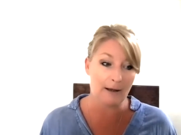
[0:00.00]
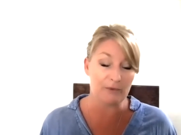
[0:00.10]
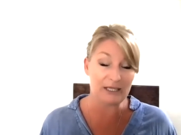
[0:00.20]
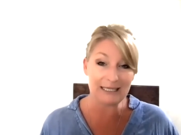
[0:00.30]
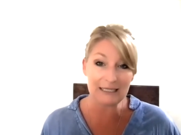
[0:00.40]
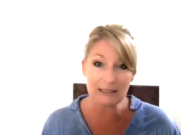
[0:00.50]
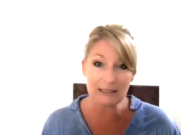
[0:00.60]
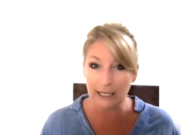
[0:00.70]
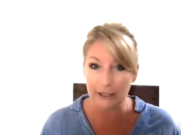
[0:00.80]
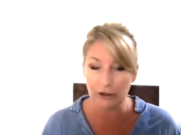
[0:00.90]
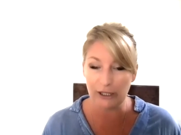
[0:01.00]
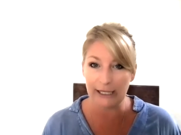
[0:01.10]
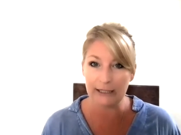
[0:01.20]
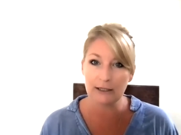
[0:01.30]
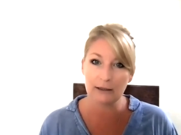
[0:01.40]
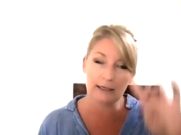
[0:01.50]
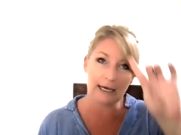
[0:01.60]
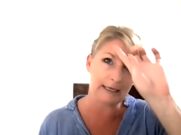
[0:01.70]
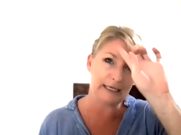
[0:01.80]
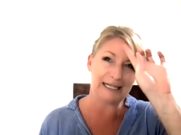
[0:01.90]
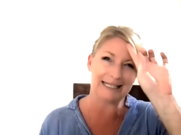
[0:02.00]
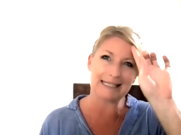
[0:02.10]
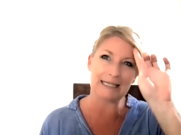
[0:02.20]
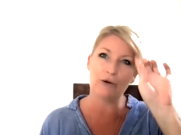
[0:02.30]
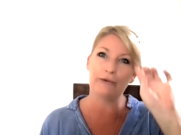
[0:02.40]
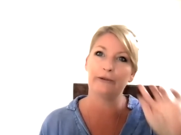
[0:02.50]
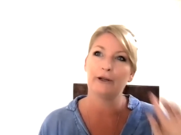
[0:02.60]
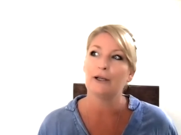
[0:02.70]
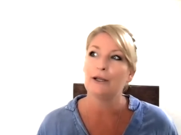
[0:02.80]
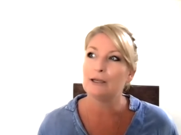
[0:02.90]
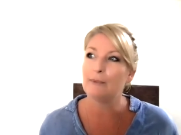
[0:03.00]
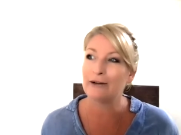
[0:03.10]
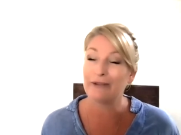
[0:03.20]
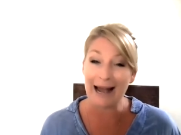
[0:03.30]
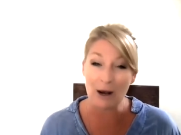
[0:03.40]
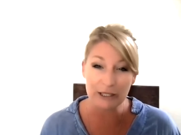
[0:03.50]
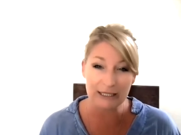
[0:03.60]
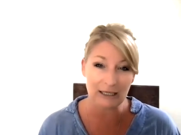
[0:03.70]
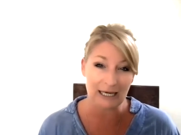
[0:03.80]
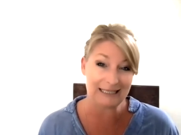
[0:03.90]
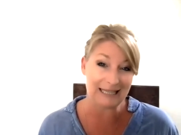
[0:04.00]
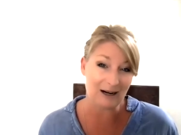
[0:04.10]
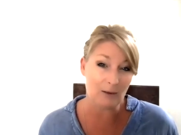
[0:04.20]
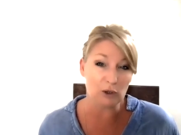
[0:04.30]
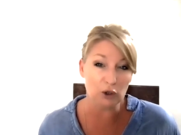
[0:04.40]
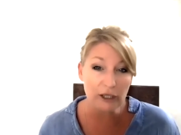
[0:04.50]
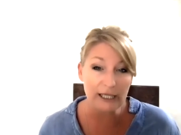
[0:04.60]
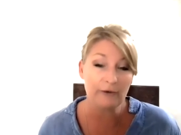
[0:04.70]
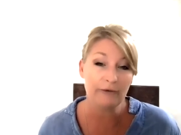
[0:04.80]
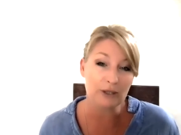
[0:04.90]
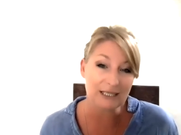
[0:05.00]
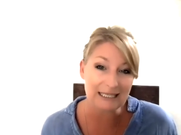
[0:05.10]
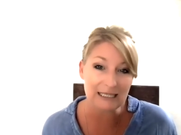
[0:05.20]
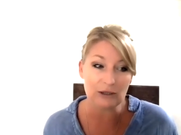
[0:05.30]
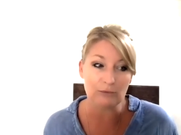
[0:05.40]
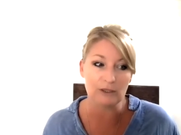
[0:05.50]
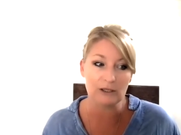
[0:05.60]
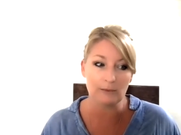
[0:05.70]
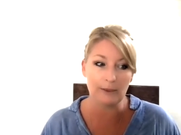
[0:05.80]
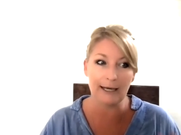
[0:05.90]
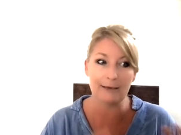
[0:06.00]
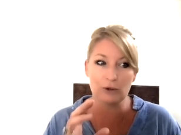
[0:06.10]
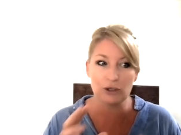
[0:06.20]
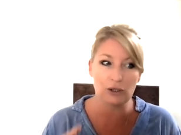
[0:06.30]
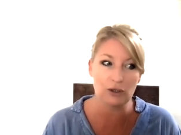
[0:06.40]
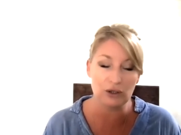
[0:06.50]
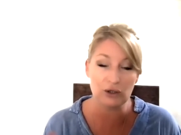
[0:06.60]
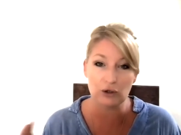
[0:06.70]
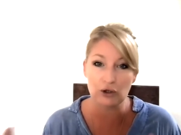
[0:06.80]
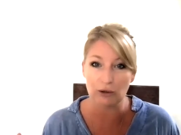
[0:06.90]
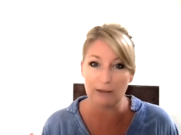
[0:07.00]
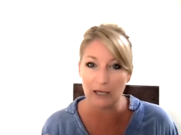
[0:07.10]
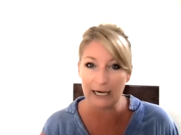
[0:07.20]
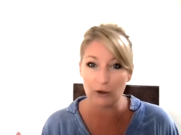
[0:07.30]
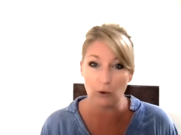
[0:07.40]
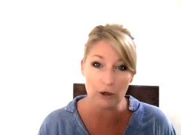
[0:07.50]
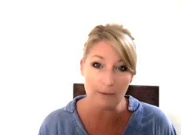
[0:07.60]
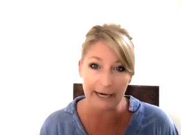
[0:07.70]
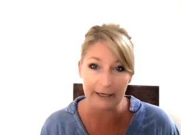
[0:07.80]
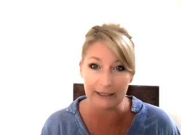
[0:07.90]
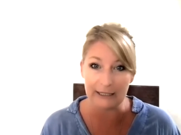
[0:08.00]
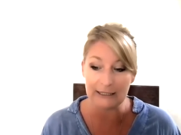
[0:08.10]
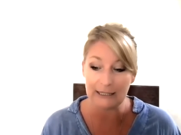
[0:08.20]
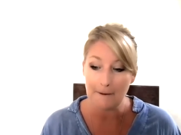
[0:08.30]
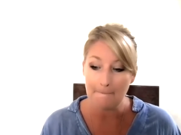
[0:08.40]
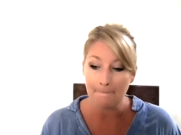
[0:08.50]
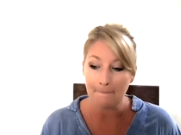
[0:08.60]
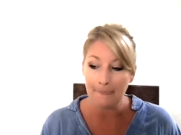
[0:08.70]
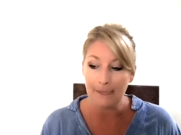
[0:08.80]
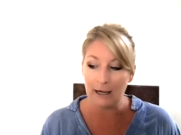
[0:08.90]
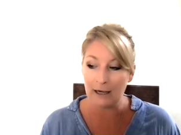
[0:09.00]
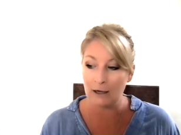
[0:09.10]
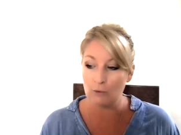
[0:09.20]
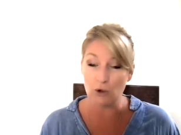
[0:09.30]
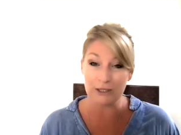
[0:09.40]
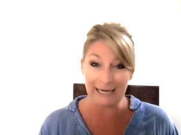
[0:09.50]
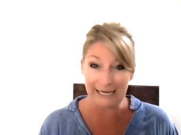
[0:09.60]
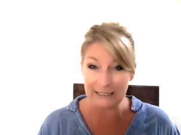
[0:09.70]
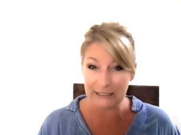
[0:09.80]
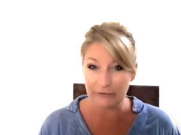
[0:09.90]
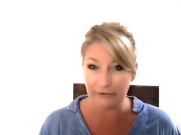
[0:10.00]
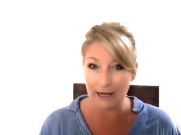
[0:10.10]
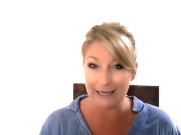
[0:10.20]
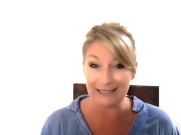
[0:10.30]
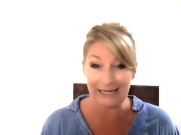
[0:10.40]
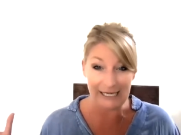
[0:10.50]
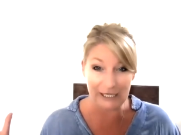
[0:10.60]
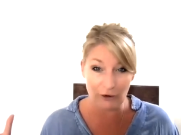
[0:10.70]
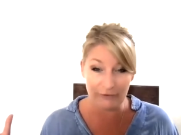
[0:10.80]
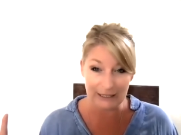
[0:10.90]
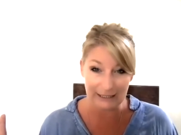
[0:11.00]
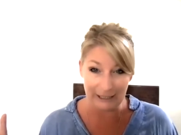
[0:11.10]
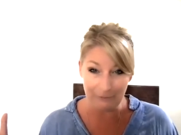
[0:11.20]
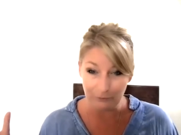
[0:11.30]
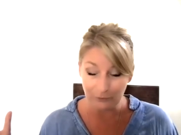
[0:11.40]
systems that you need. That in itself, the amount of hours that I sat up looking for systems to be able to use to streamline and automate this wasn't easy to find. And Ian obviously